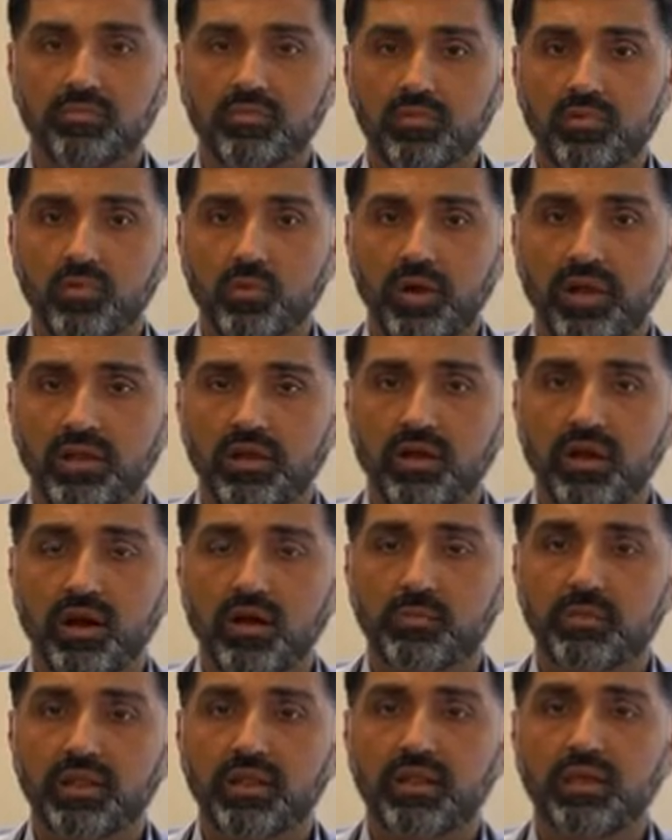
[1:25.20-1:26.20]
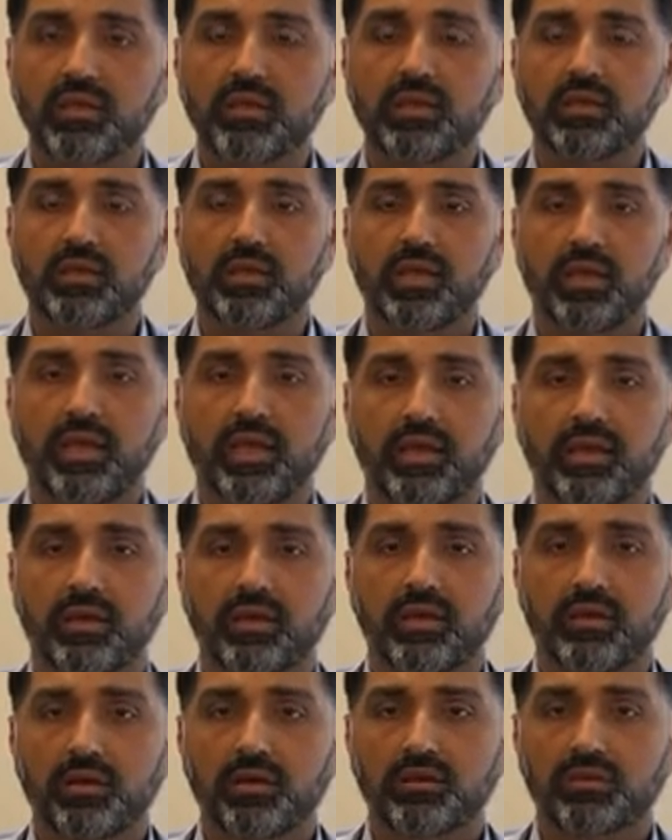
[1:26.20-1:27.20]
quite commonly, and it
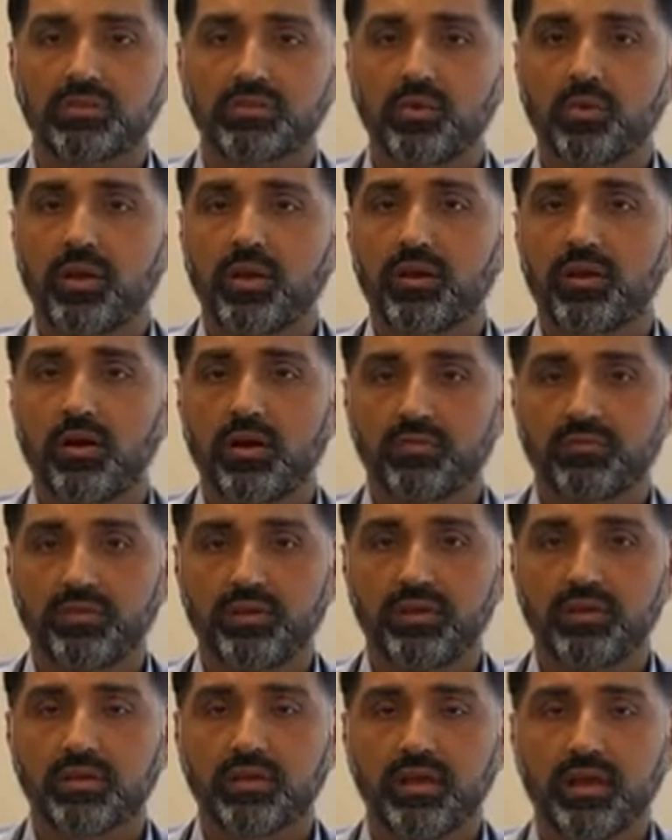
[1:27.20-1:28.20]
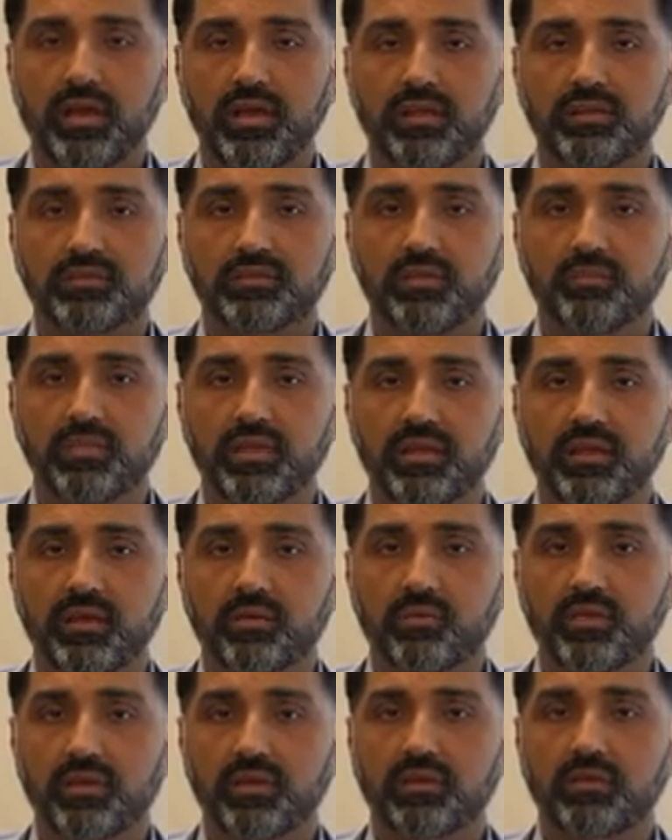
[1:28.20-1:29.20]
occurs quite often, and it's something that
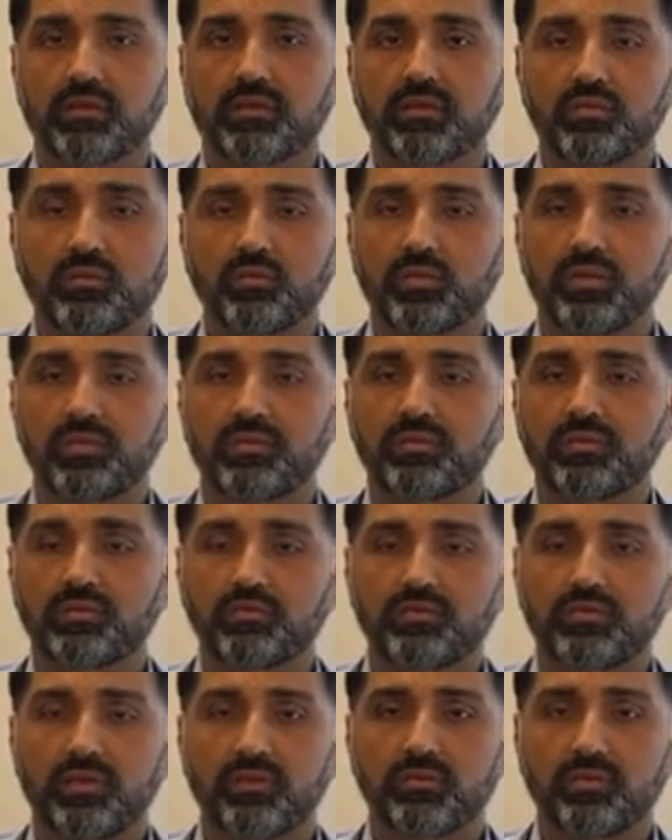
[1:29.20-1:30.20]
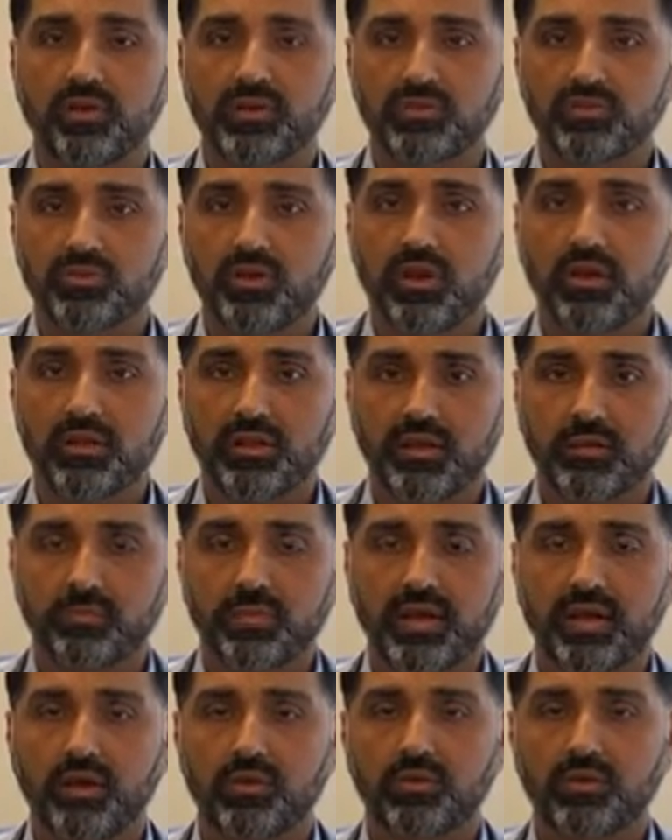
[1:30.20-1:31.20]
we feel very strongly
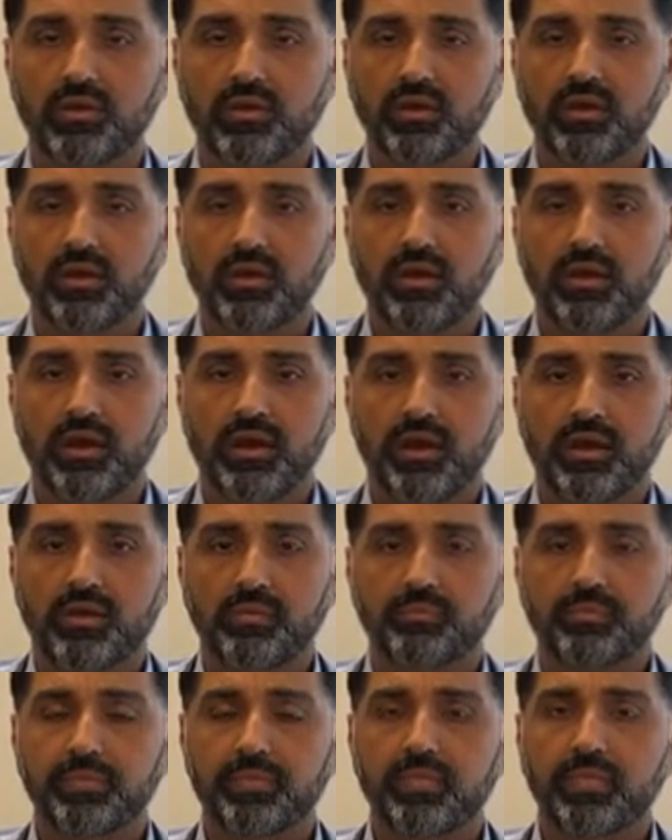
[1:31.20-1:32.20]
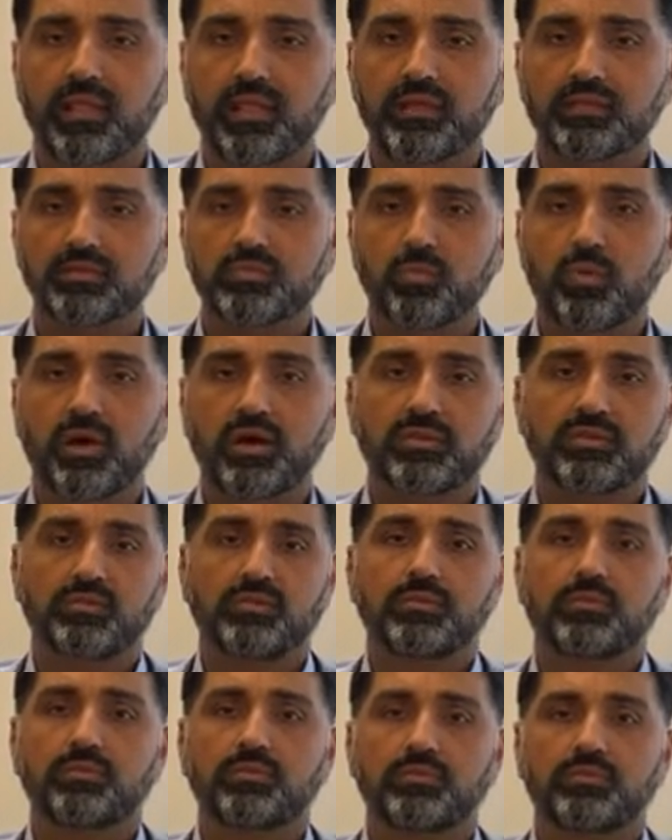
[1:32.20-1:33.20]
about. Let's walk
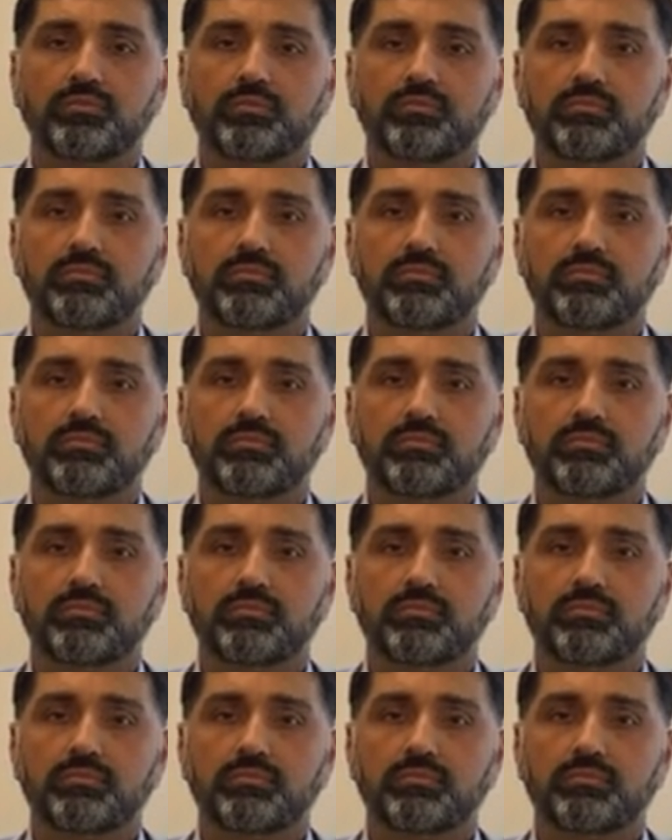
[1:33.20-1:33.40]
through